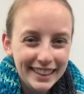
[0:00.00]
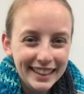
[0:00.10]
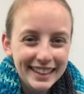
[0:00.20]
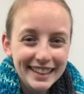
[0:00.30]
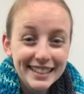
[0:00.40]

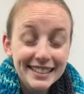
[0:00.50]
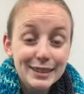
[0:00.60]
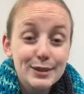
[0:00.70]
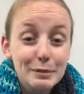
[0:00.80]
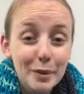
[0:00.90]
is
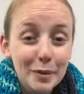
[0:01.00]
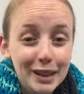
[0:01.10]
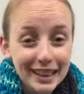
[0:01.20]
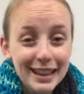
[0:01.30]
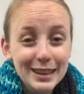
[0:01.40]
to remember
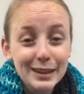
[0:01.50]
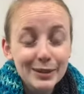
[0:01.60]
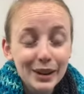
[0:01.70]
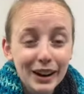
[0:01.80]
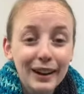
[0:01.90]
that you
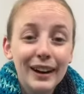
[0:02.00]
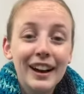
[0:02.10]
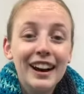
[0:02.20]
are